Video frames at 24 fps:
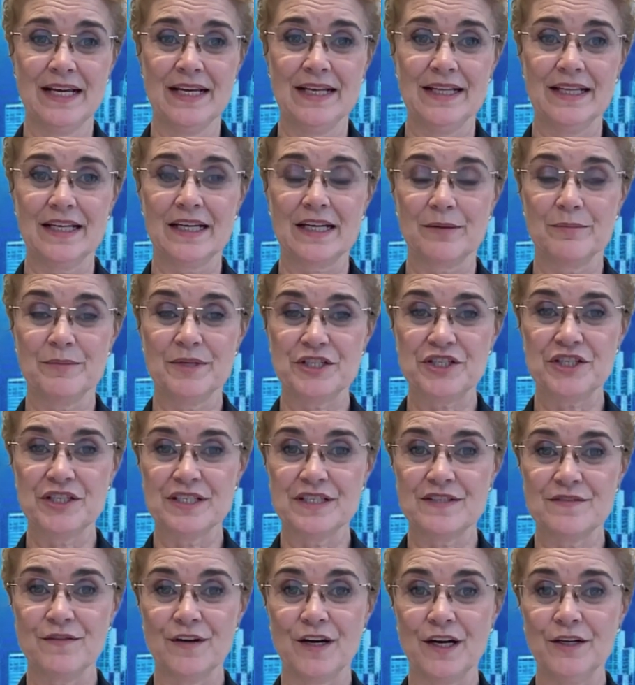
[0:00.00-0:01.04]
The
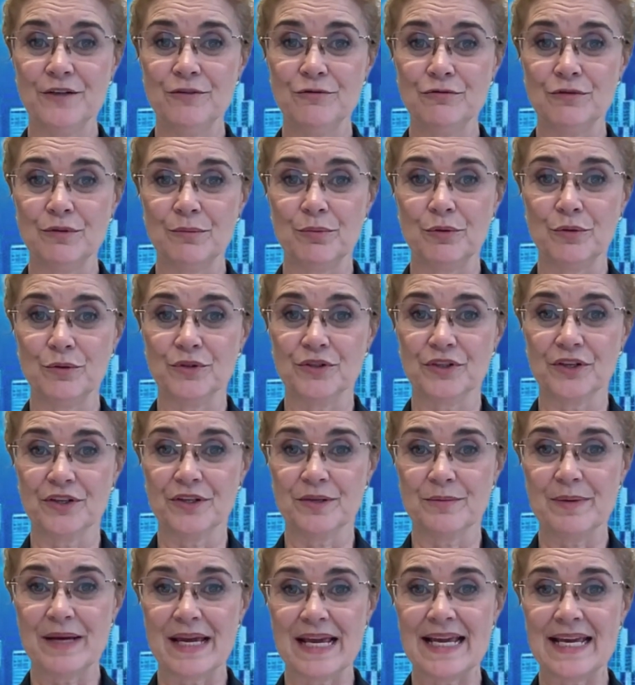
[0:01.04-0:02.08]
Commission's final report on the
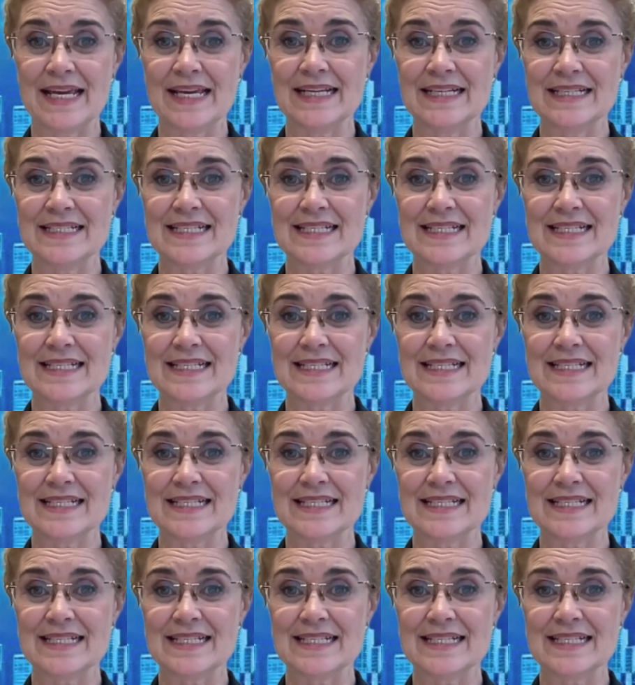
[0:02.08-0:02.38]
banking